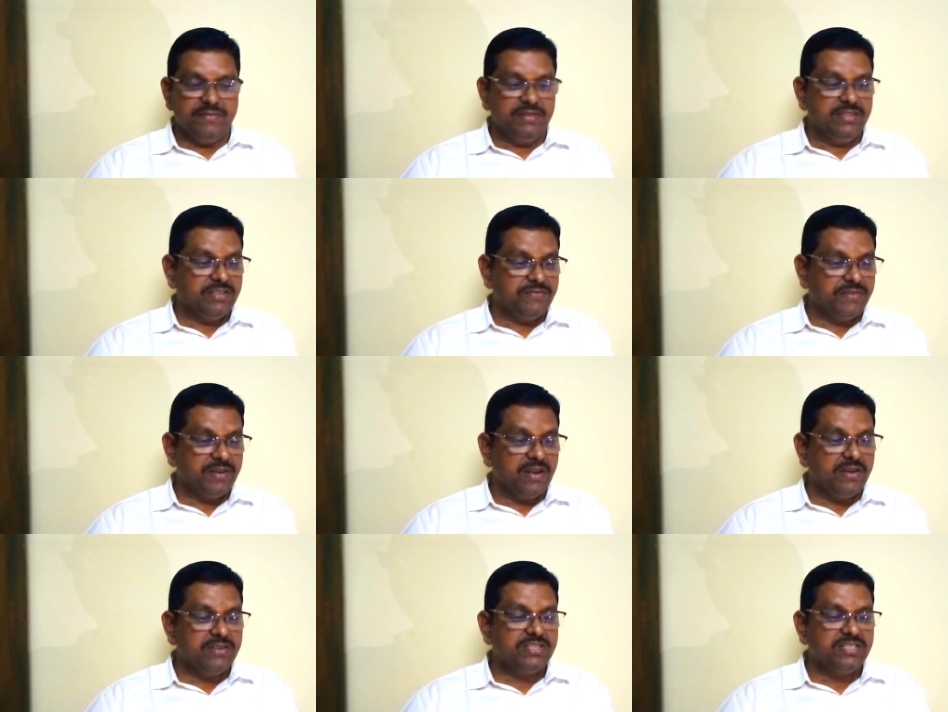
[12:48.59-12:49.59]
This is the
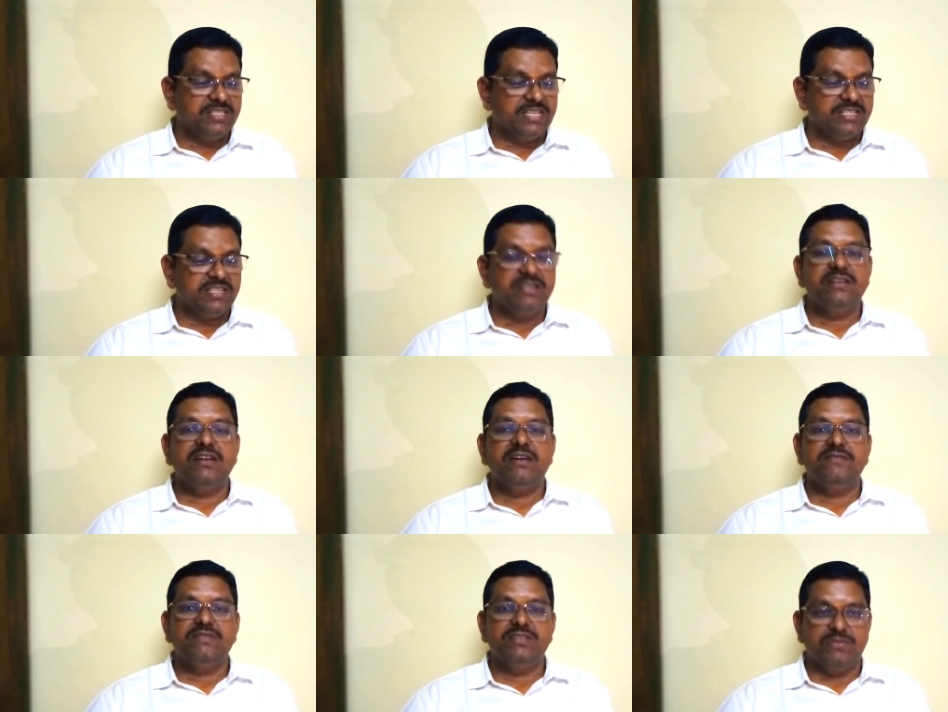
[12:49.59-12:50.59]
last section
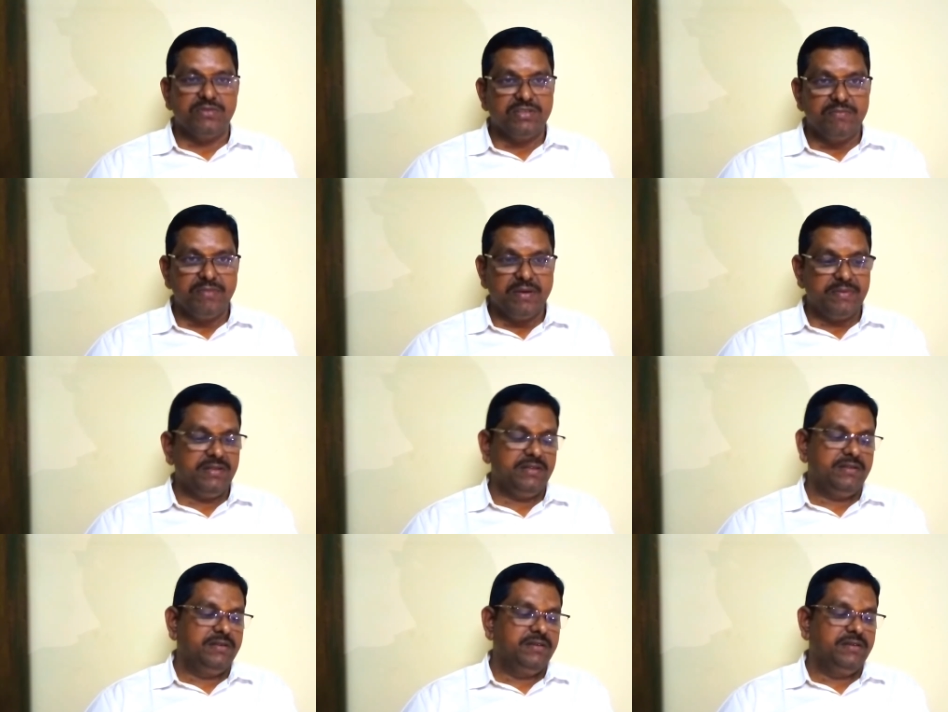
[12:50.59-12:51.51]
of this question paper.